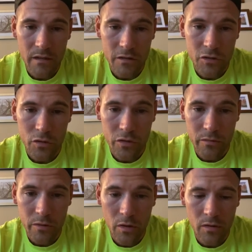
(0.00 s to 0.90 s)
a
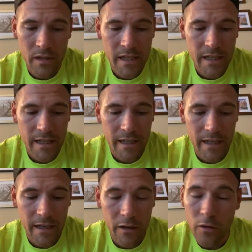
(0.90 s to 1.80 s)
short-term goal,
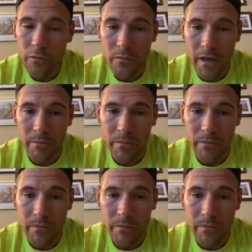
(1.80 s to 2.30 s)
and go from there.